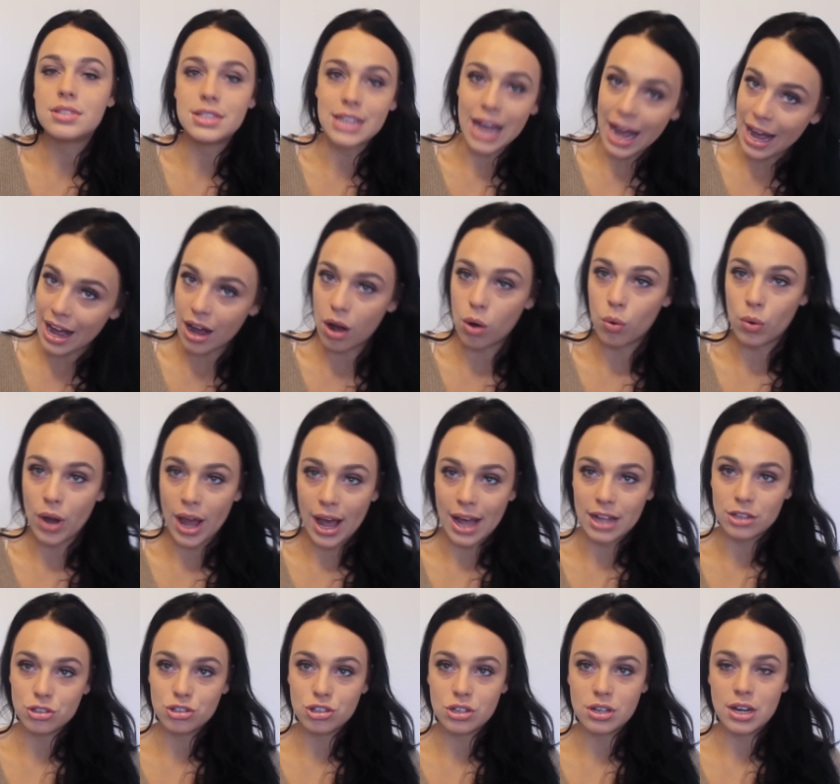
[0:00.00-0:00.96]
down
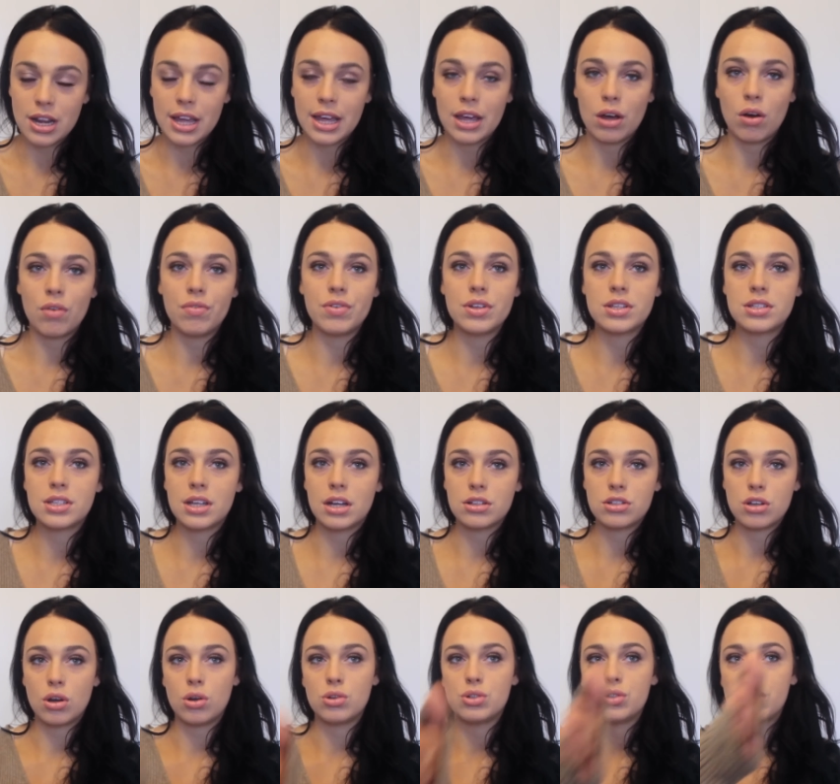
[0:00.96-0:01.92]
actually obviously
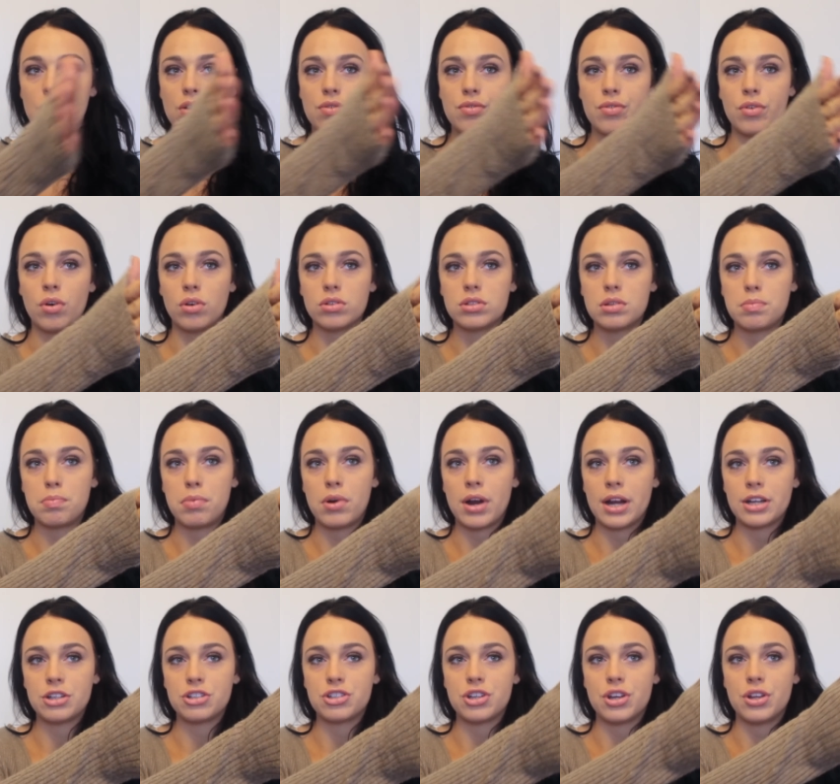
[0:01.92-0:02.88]
I told you I've got
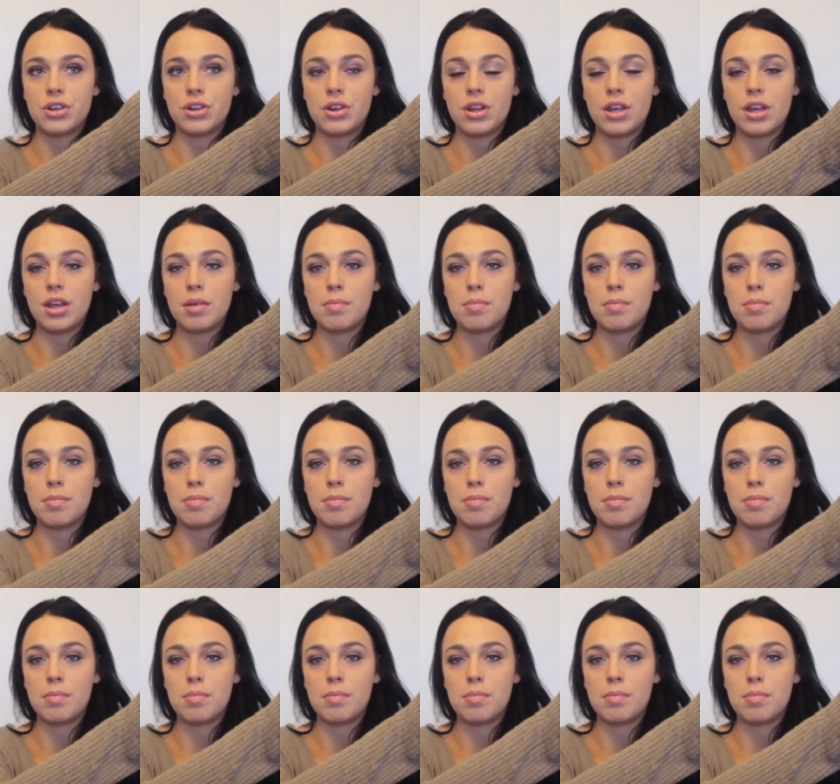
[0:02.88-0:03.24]
depression